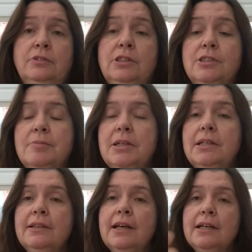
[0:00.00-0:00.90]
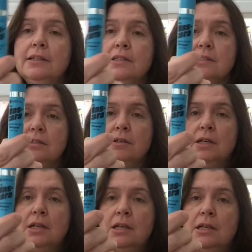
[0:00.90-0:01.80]
or something like that. So
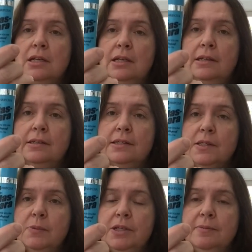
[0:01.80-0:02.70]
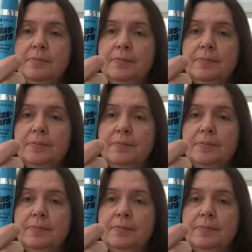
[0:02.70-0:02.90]
I uh, got this one.